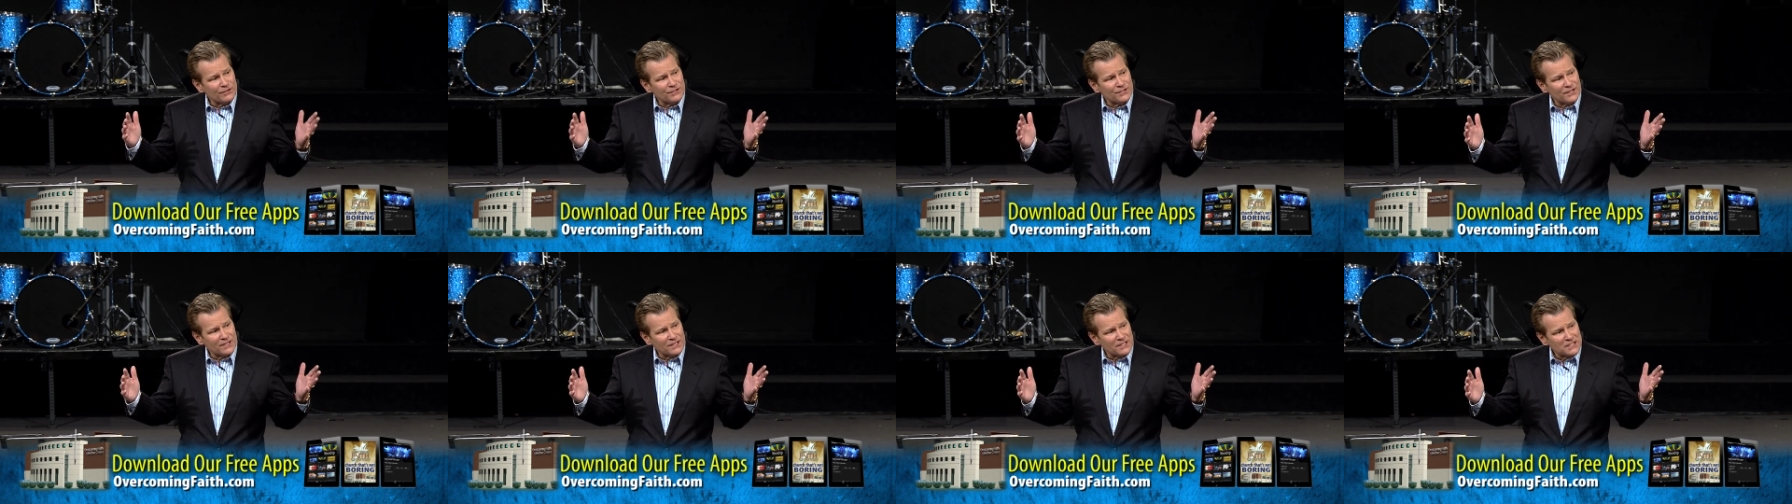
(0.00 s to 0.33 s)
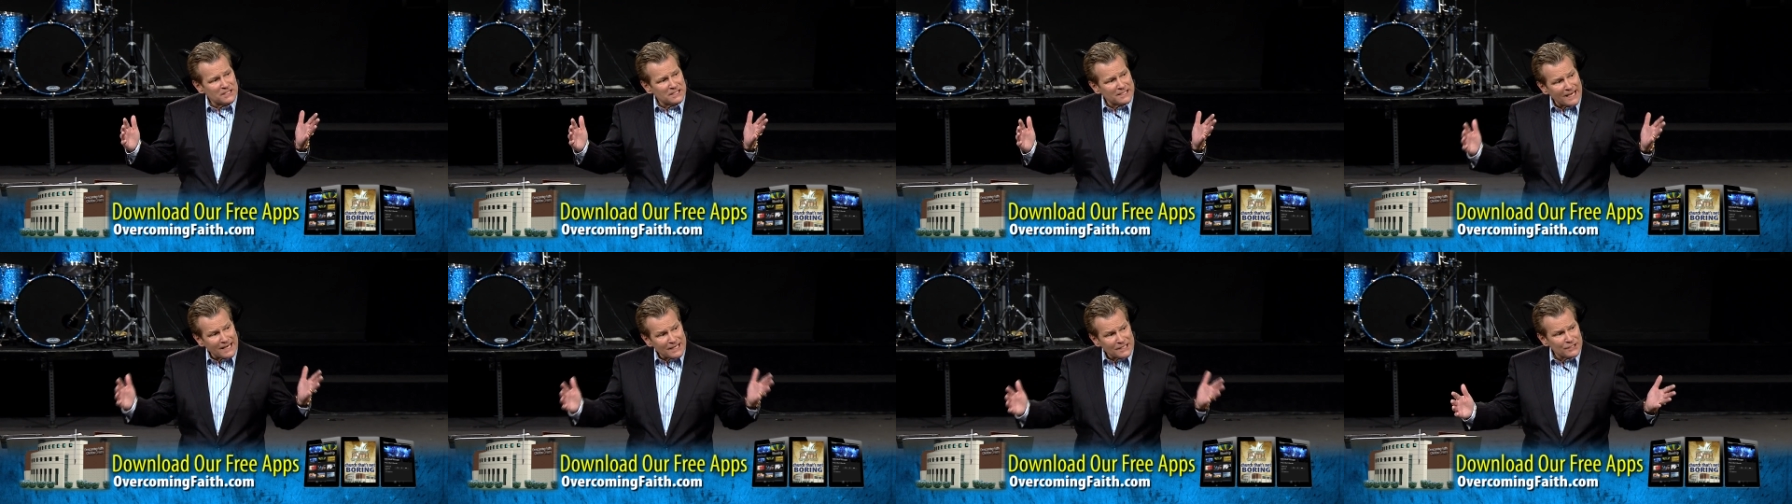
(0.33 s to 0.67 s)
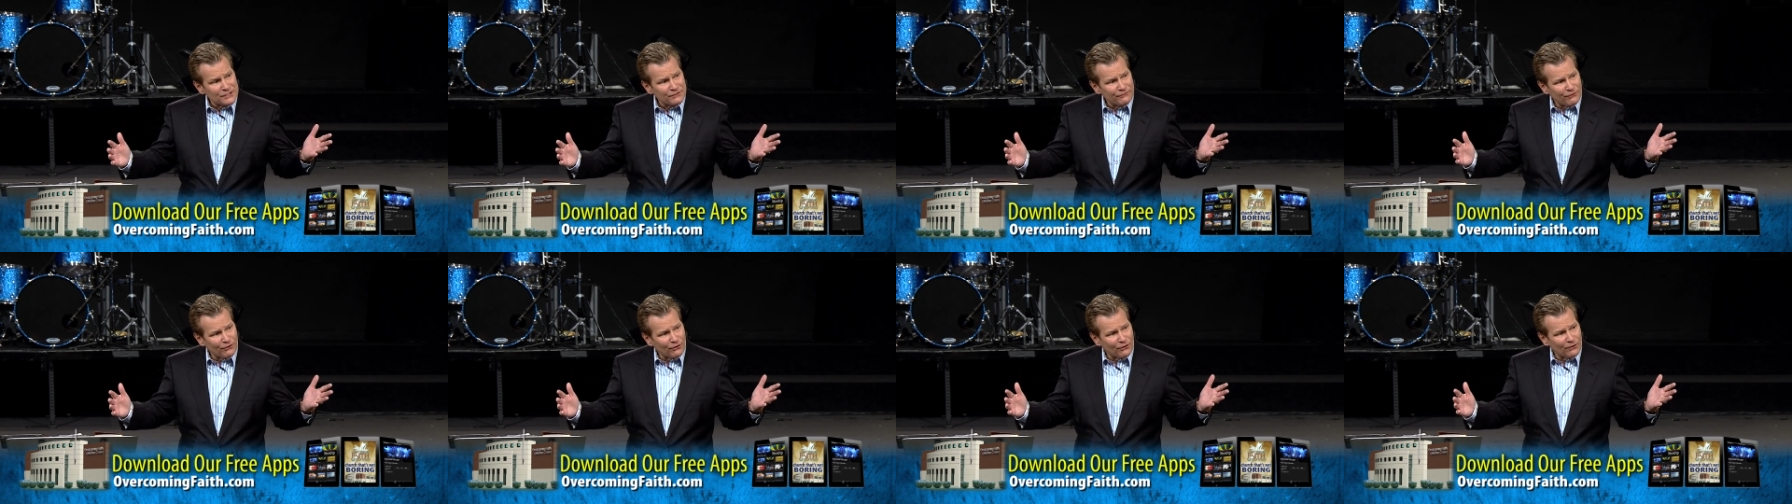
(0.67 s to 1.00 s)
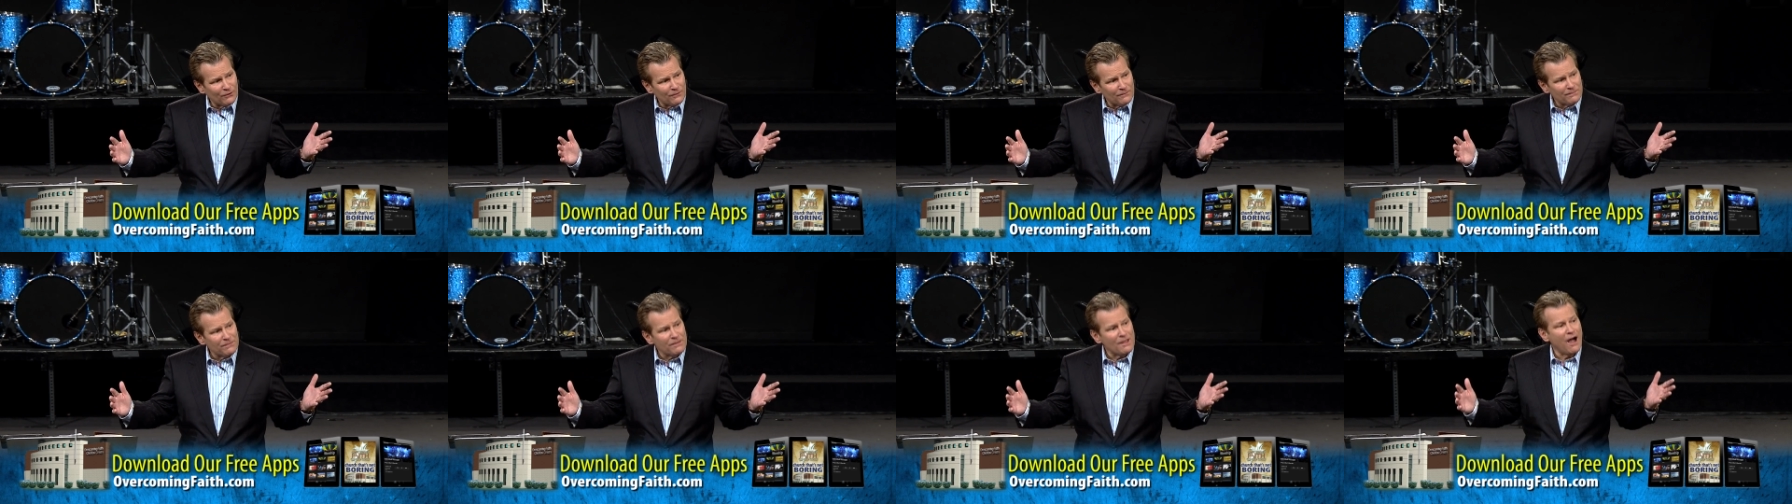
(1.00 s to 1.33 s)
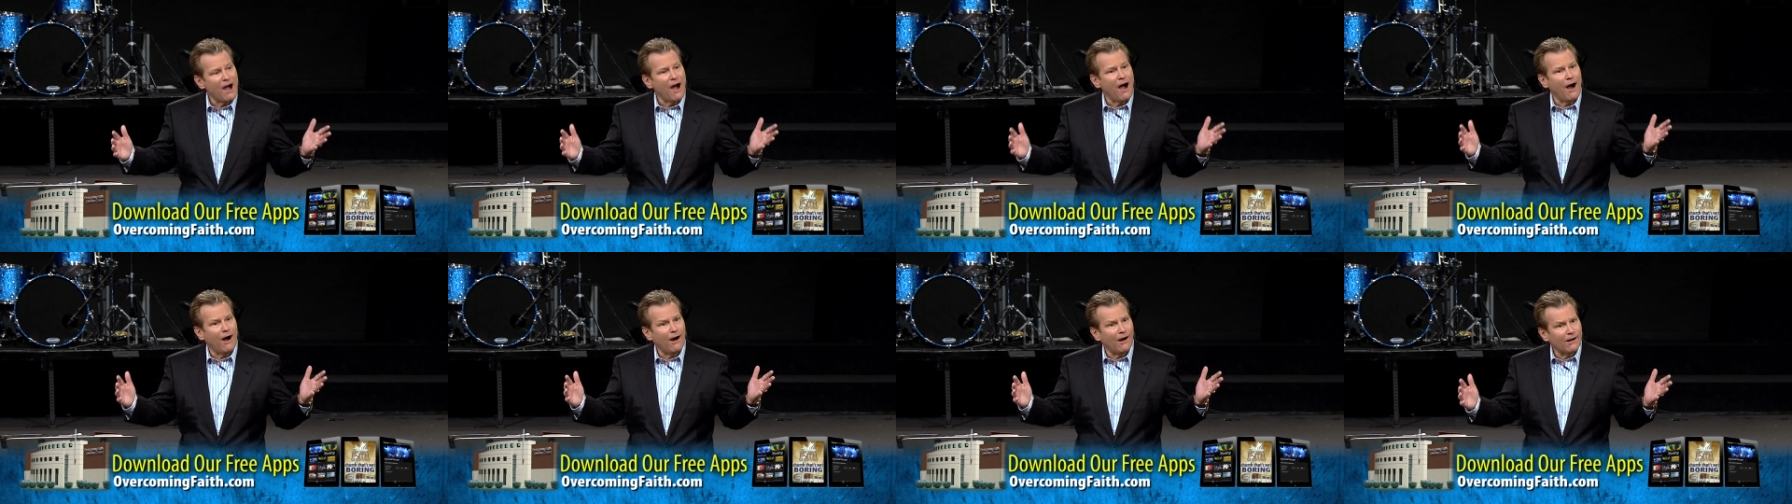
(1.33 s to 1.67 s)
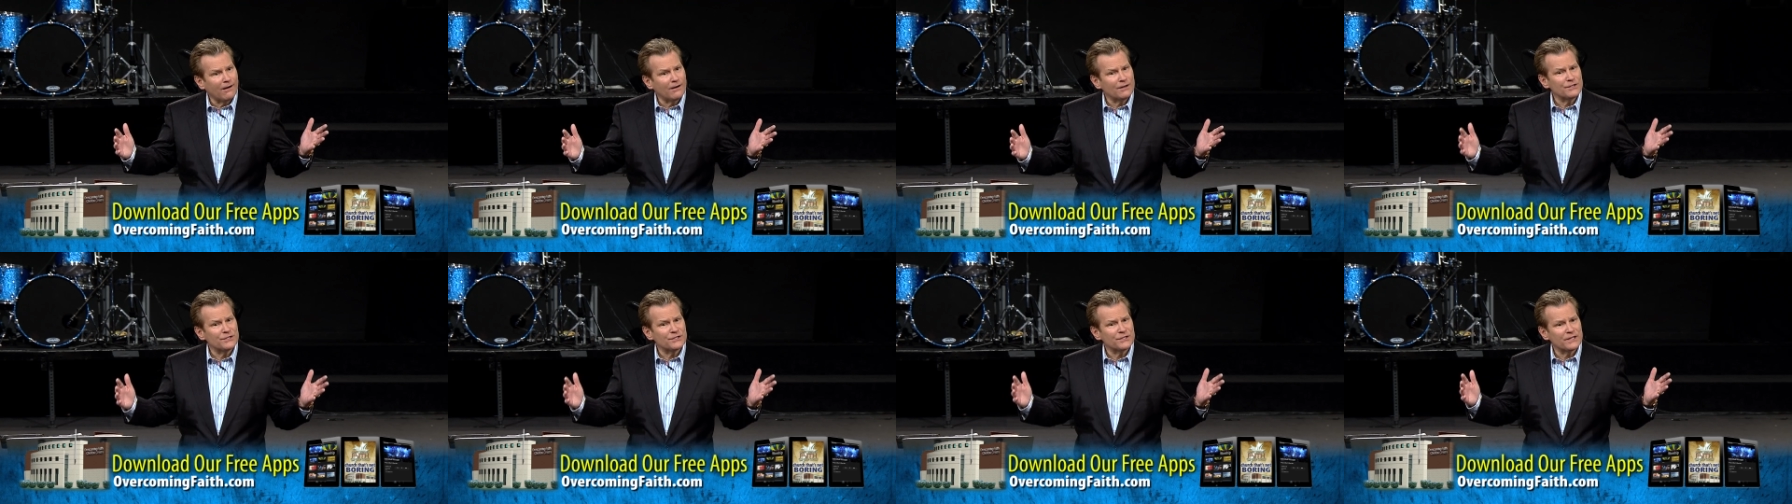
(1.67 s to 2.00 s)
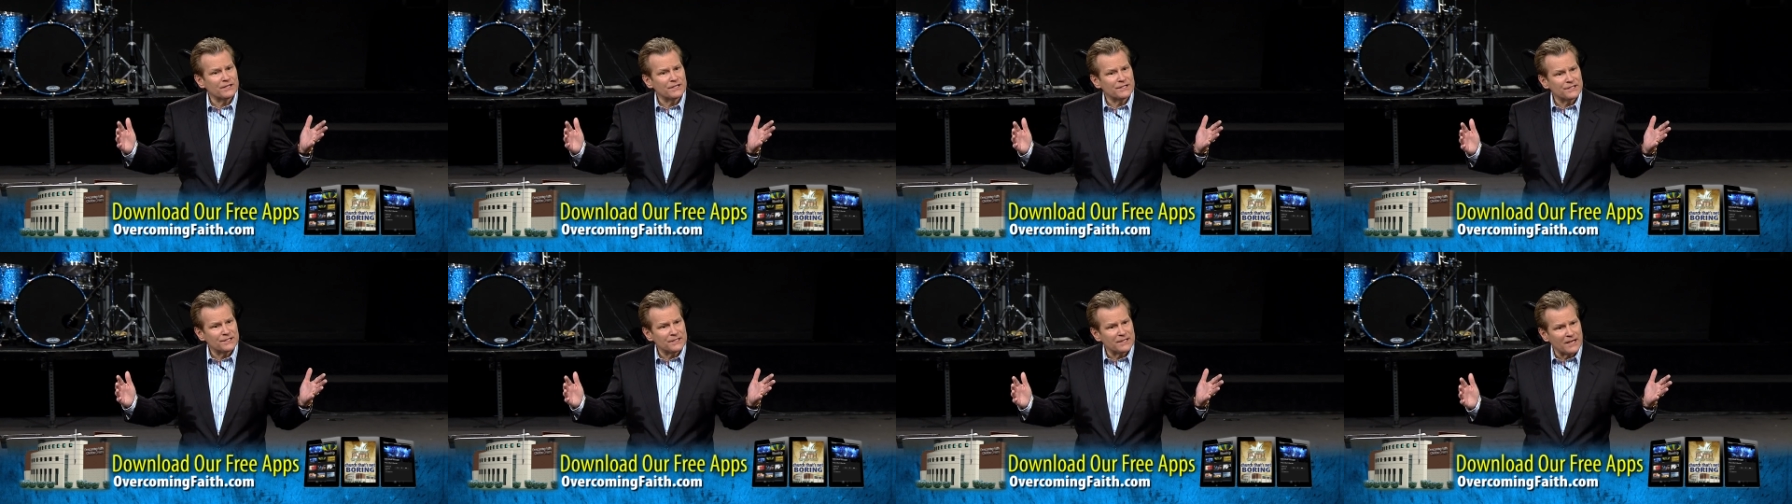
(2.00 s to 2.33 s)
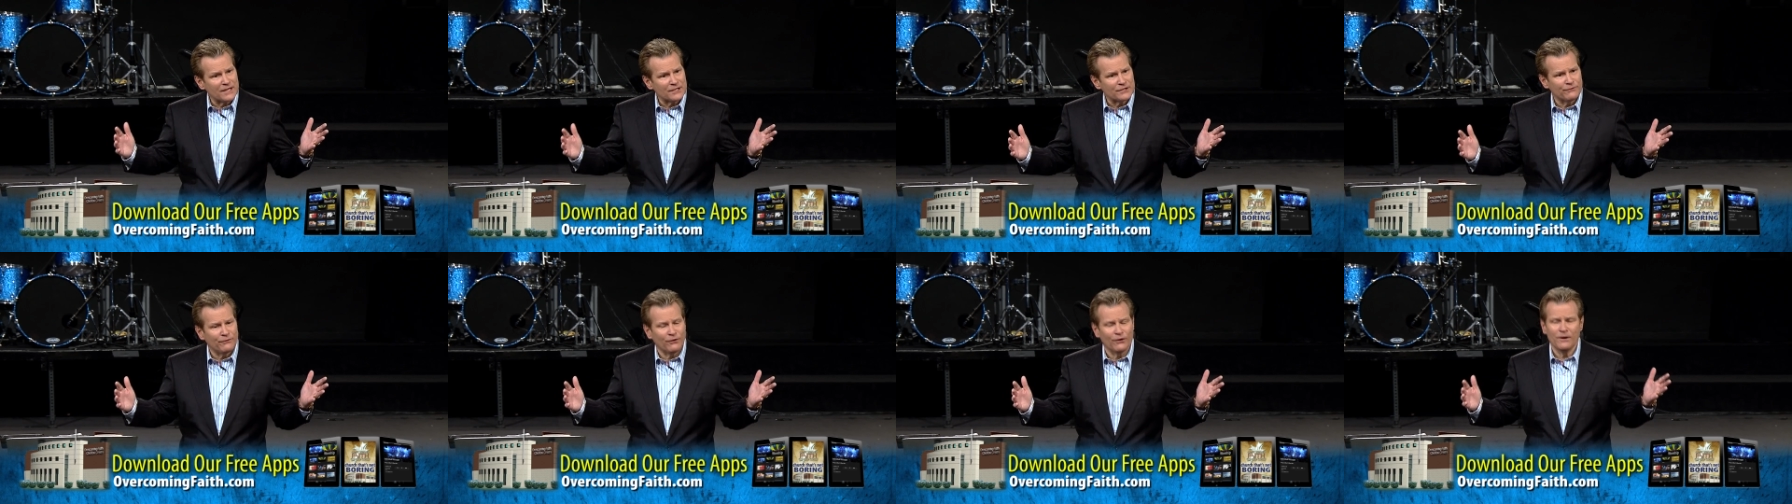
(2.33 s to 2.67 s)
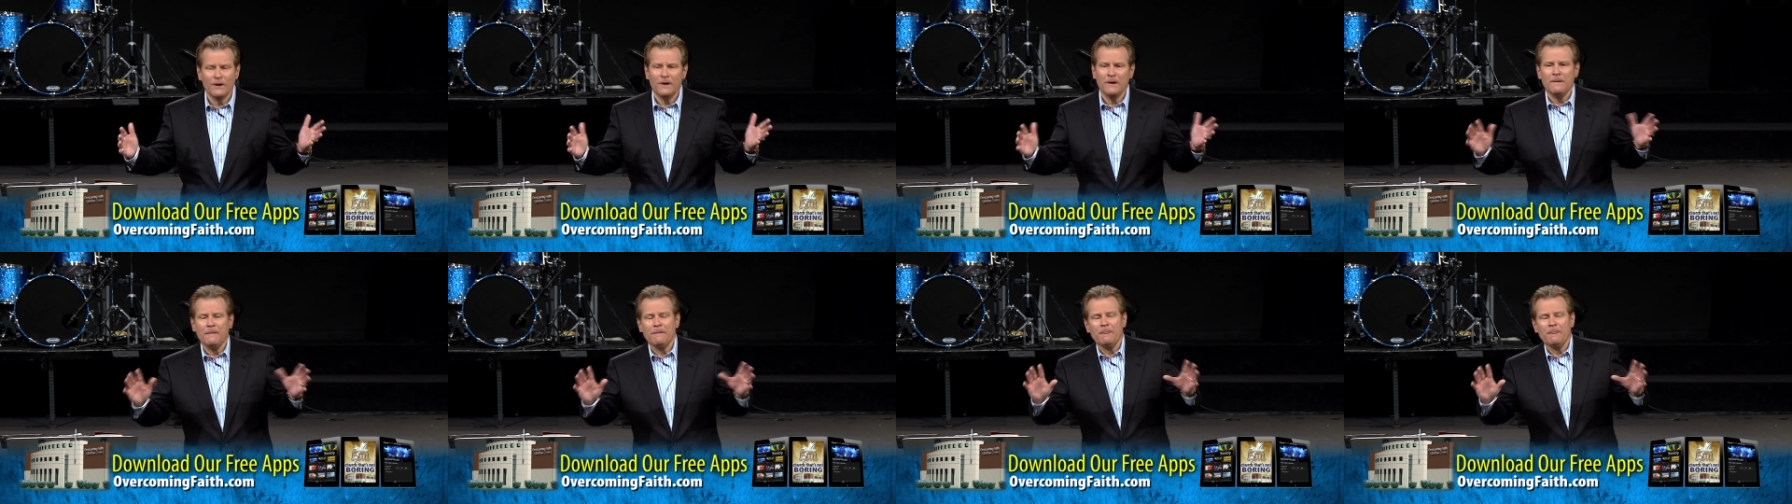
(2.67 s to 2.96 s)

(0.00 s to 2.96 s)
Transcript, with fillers: successful are successful.